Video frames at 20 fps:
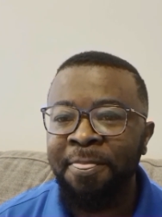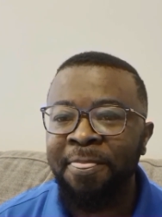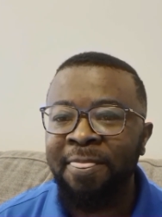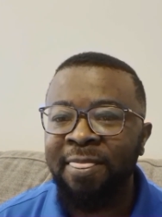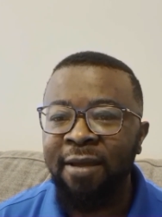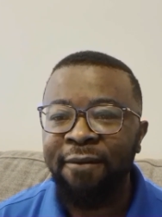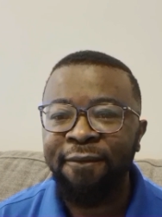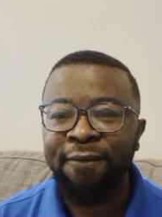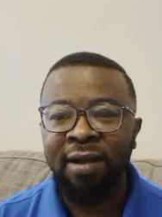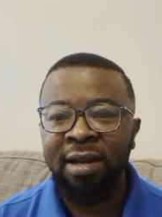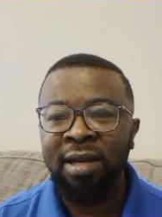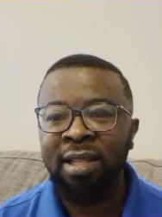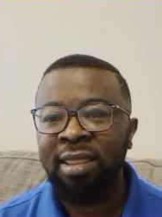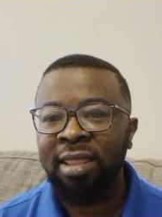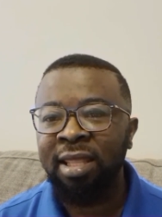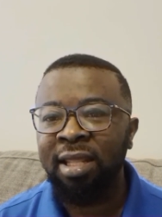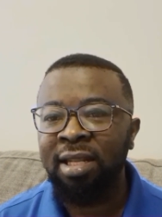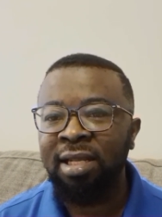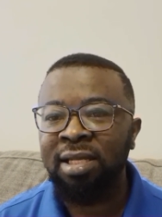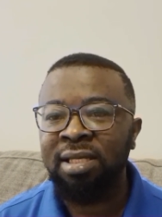The funny
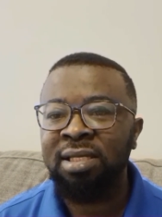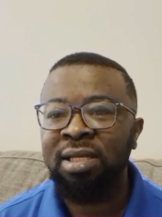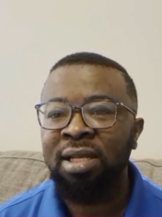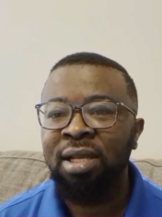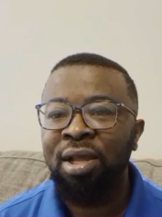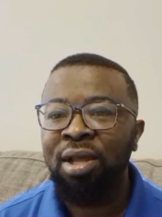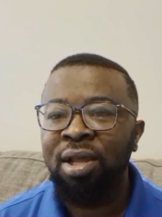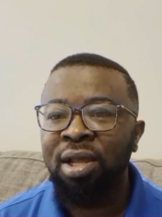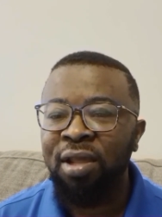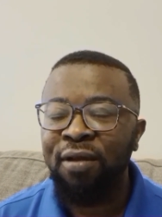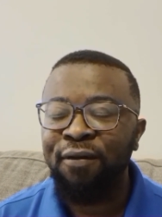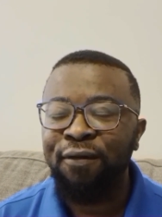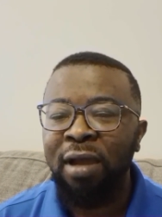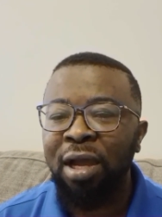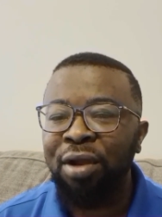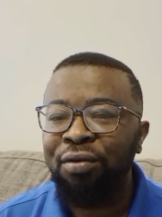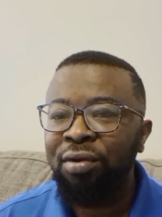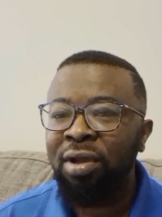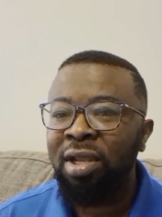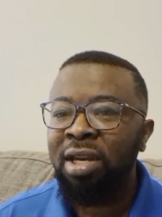thing is, if you are
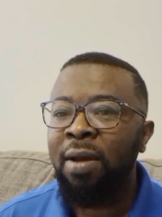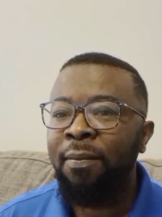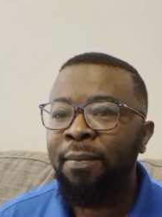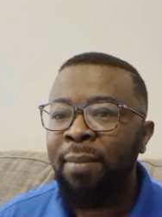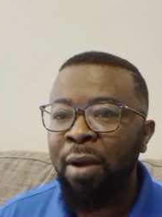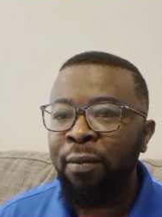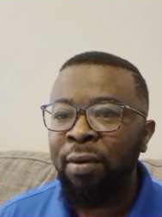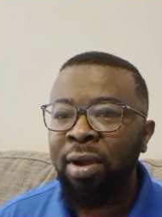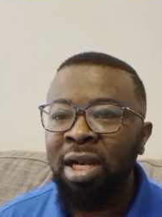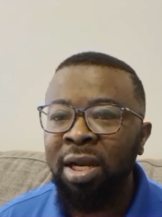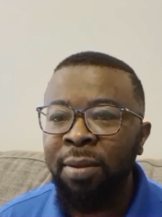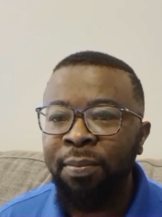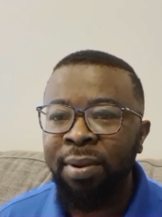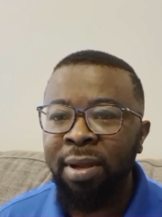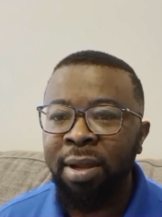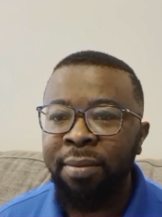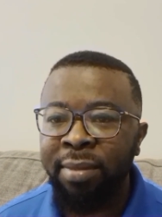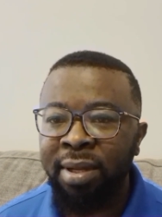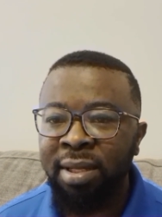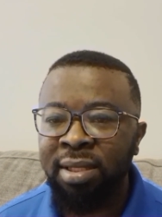doing a bi-weekly
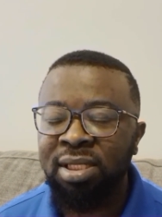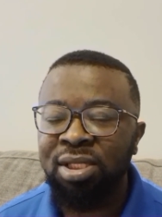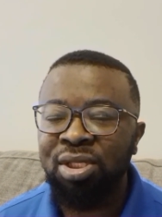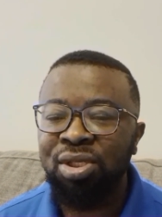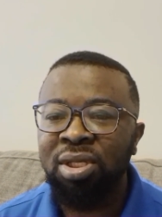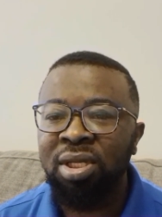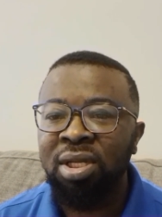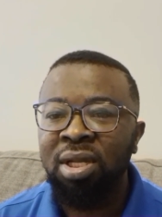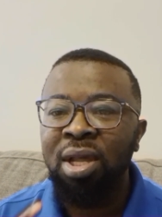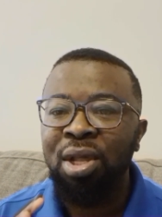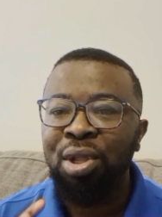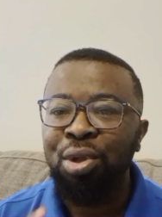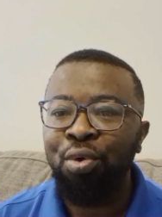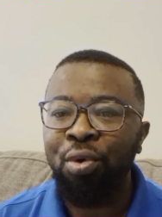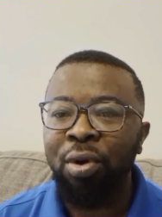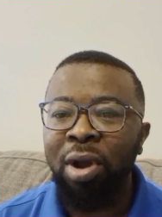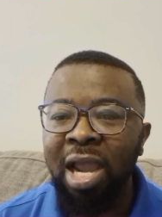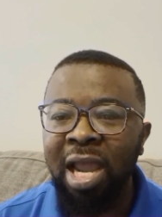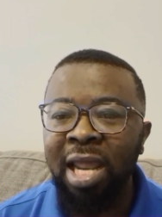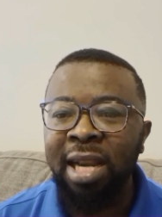payment, you
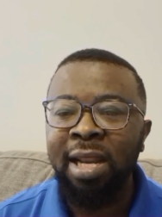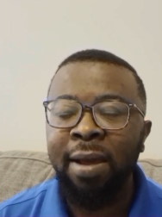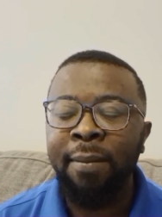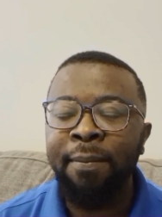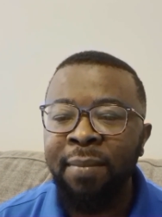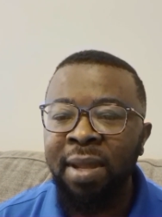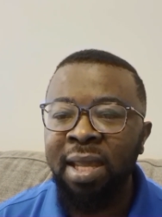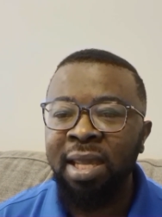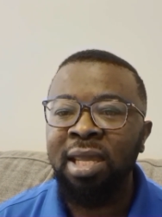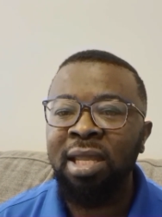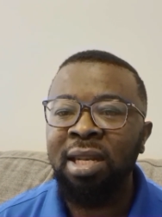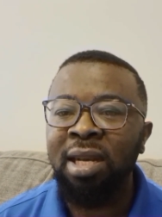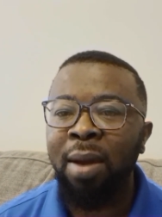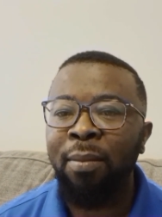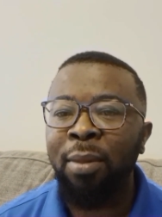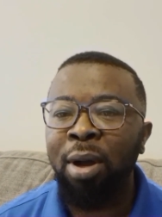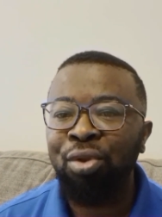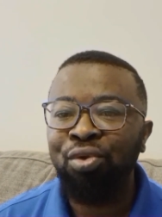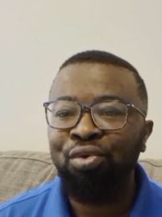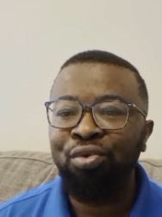will end up making
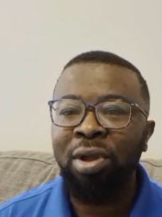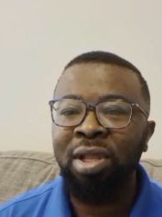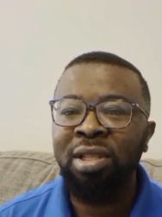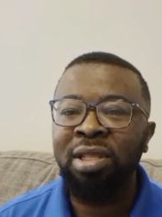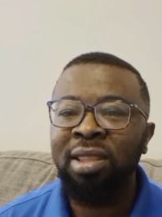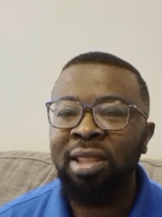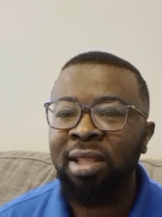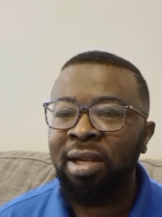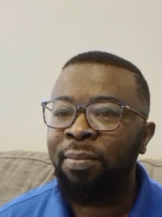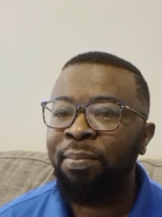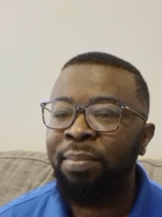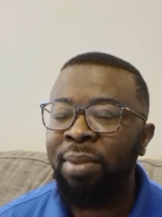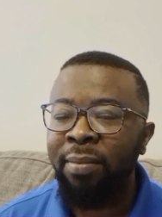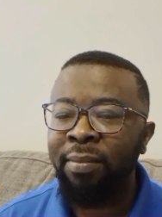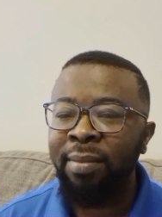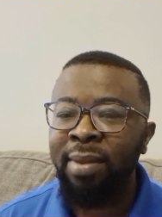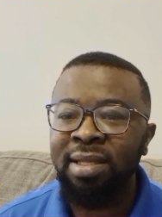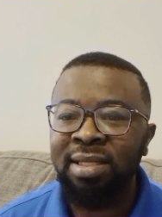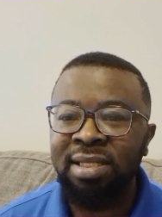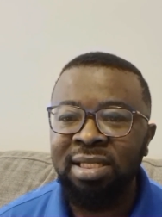about 23
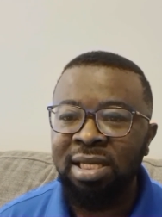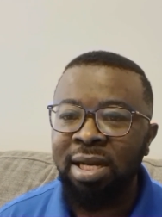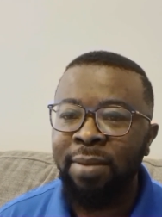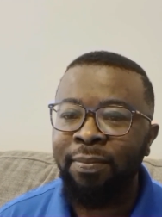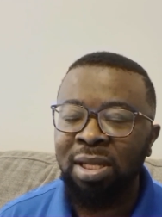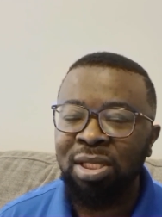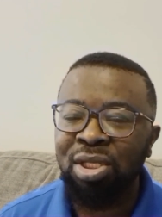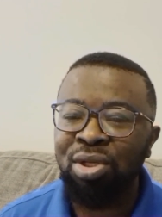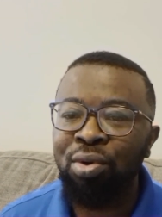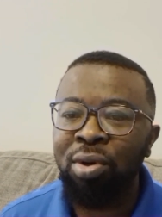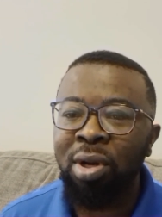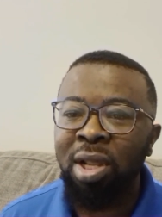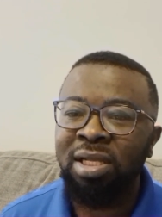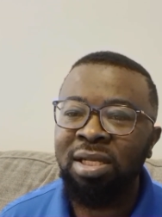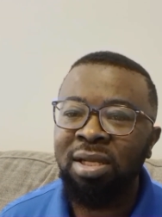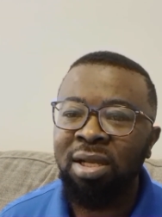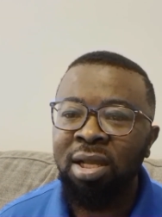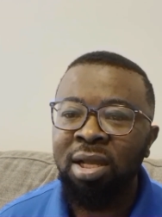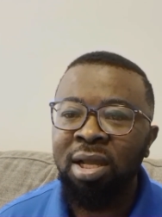payments in a particular